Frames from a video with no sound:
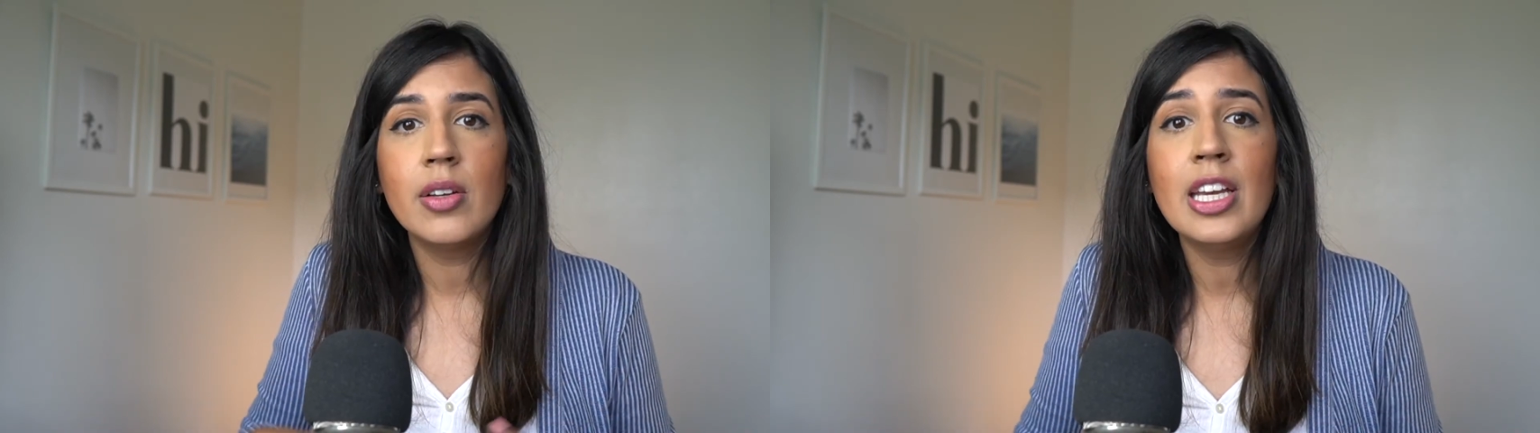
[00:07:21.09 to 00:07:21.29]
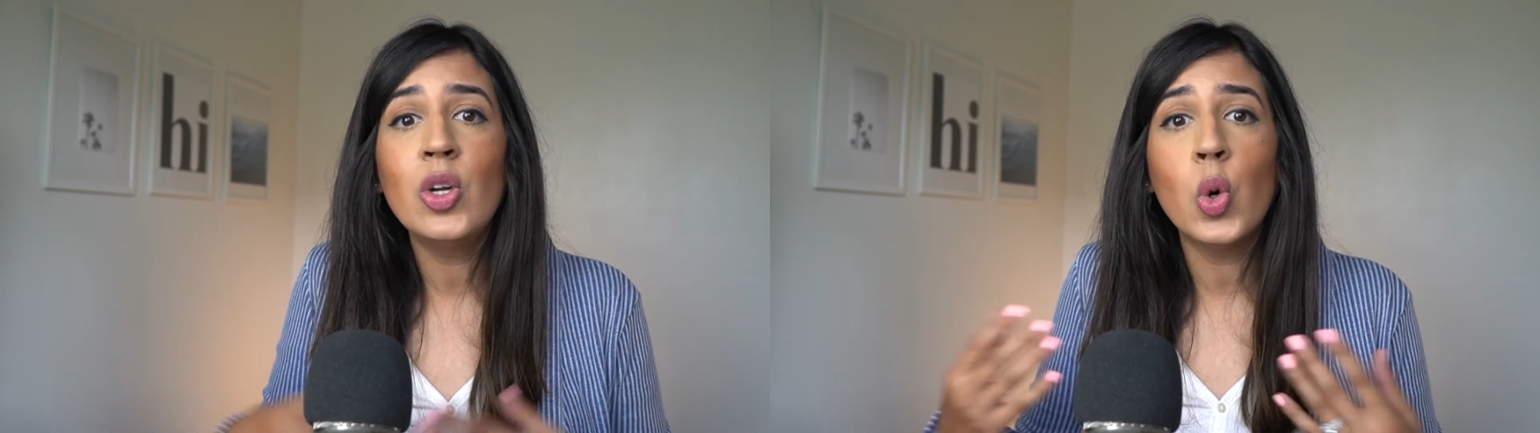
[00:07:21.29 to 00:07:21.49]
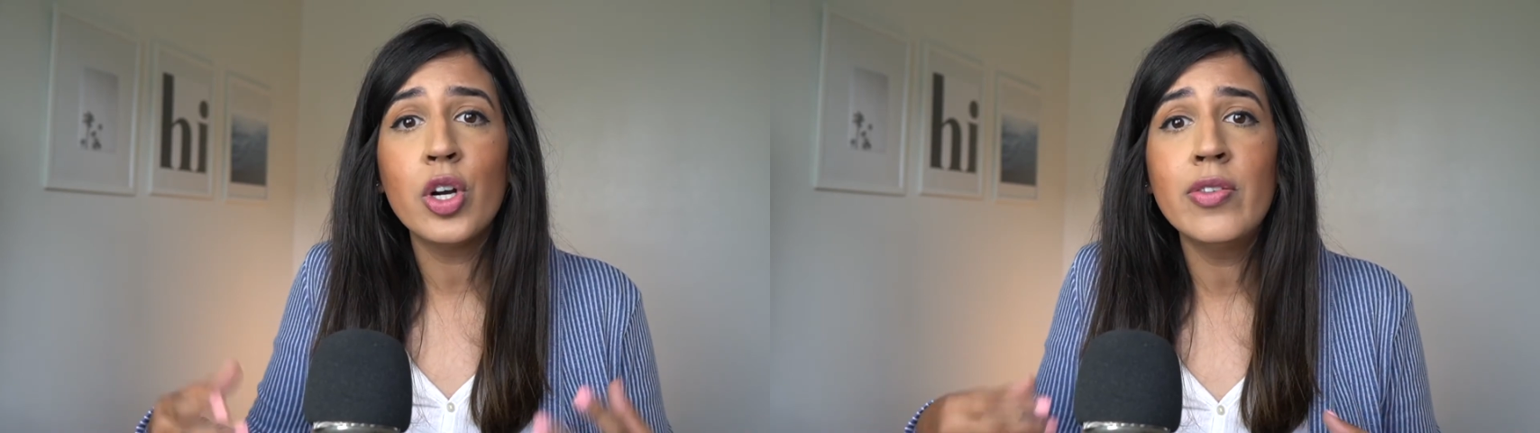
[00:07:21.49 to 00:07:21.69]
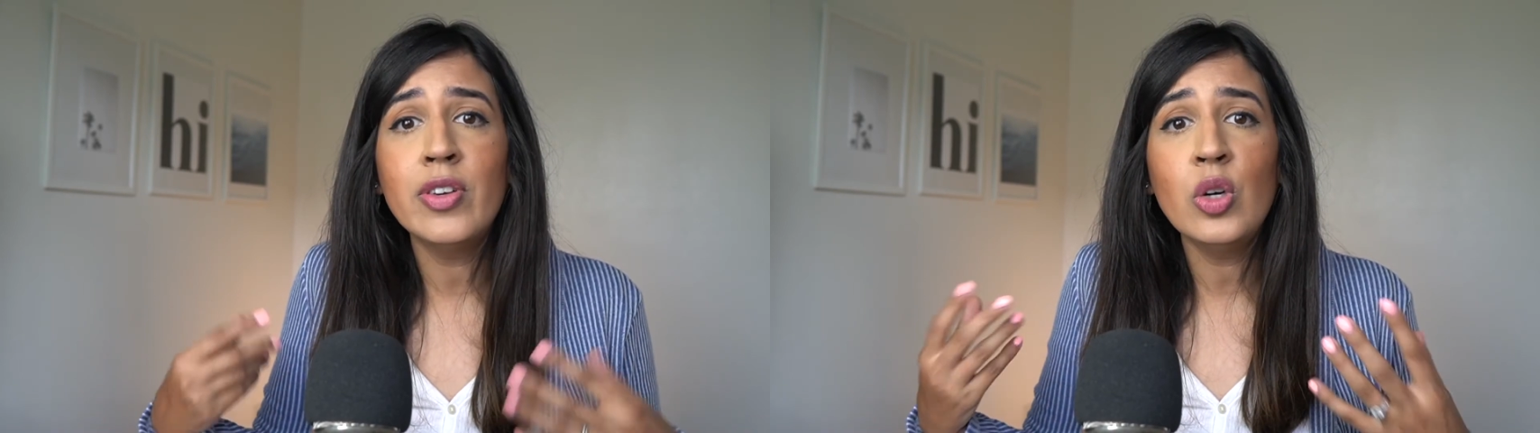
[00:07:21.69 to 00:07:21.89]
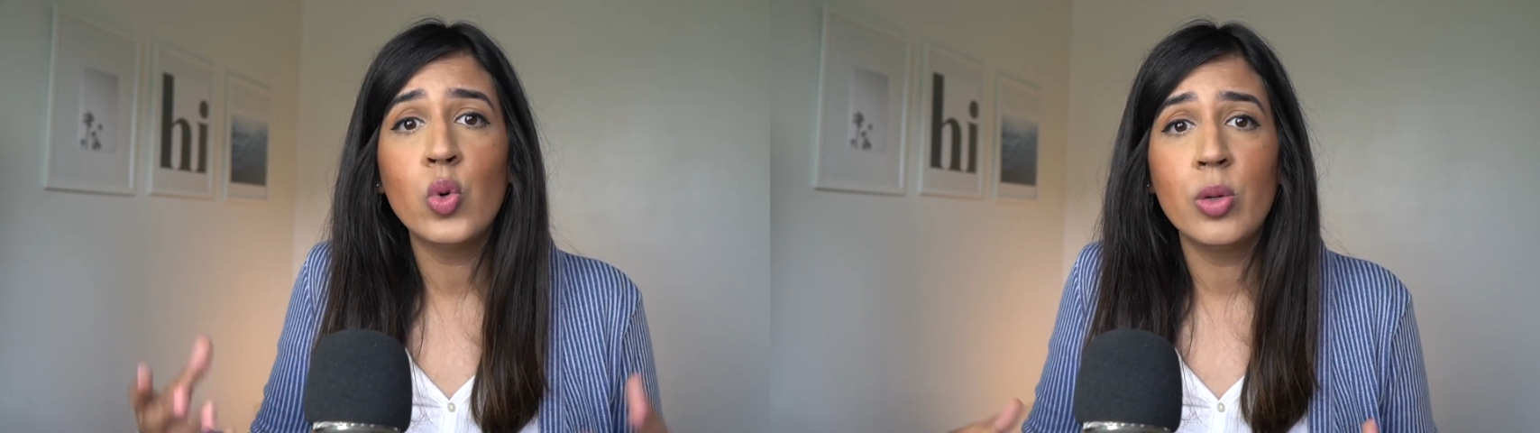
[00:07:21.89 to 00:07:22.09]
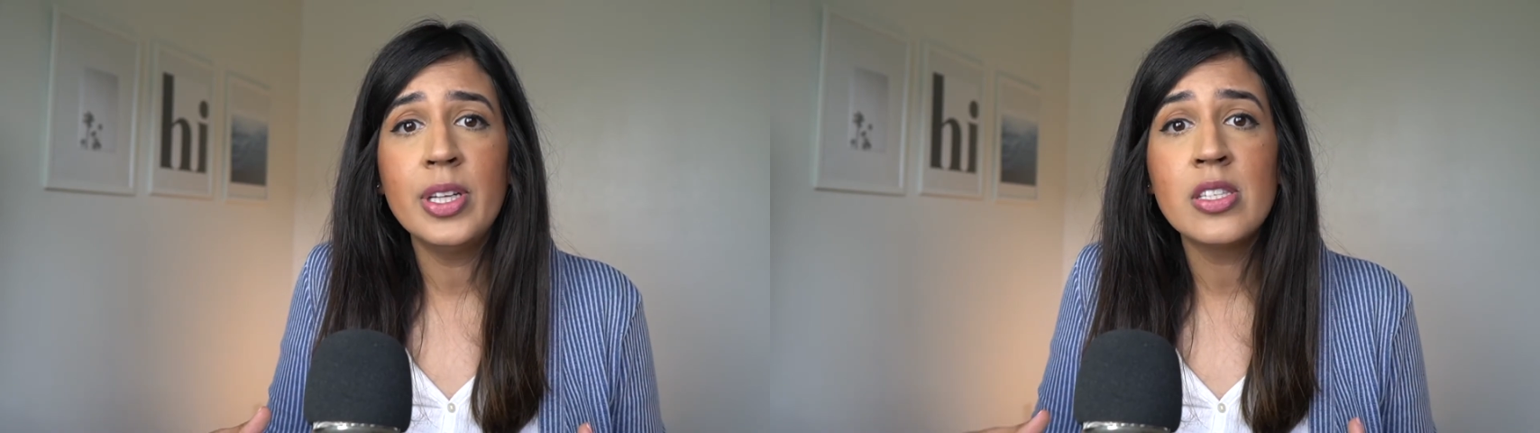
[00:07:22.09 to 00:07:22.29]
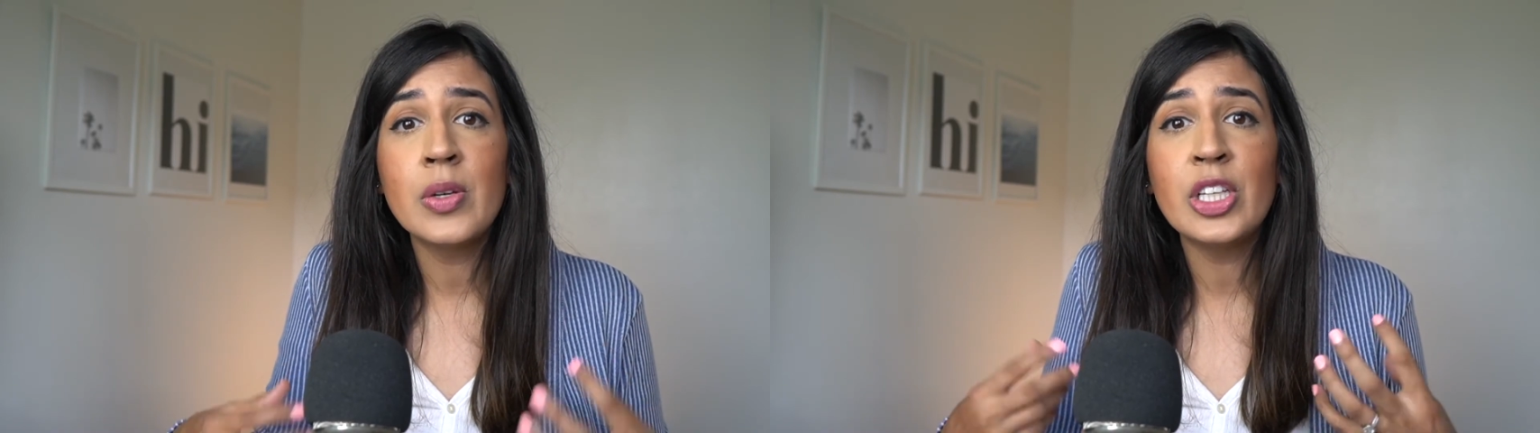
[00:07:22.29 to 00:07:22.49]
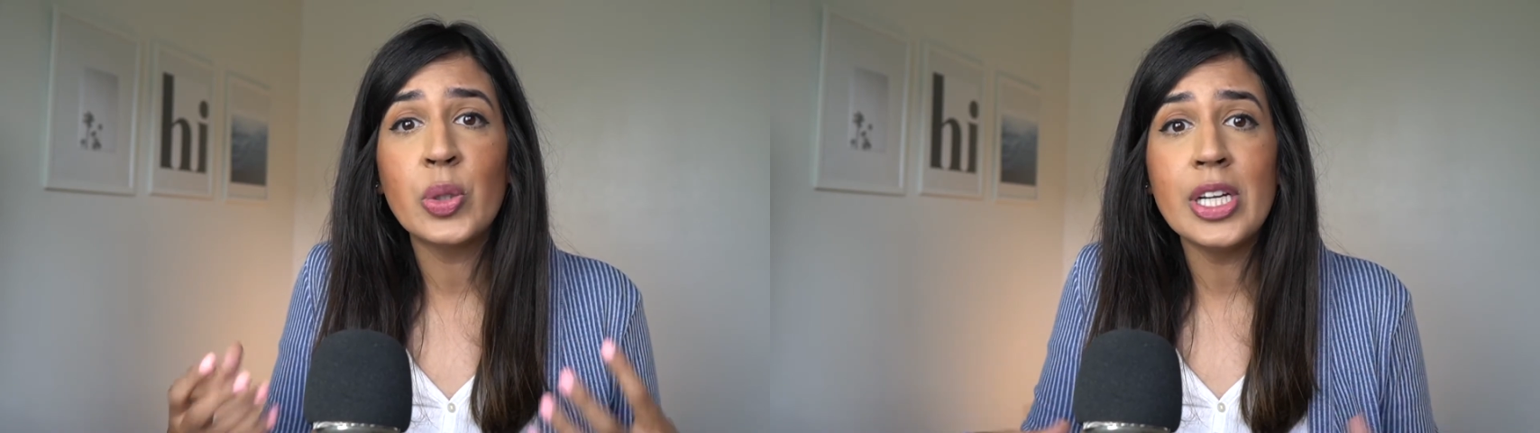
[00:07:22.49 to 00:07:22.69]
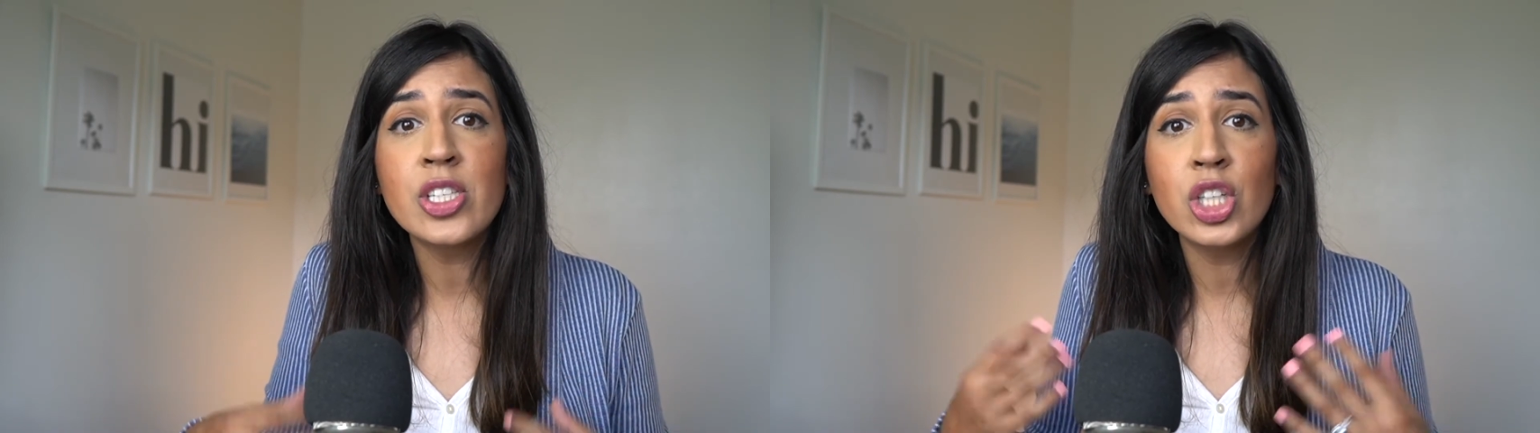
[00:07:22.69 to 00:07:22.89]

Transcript: In order for a woman to increase